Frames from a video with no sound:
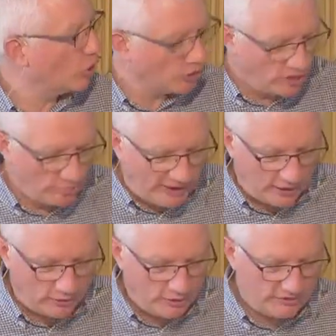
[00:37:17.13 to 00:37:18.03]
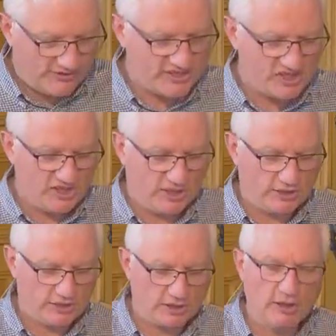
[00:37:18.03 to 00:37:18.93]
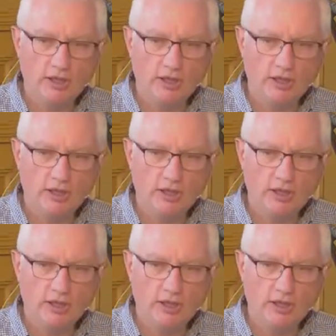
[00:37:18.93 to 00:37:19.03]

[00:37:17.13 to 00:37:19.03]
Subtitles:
on in the background at this stage,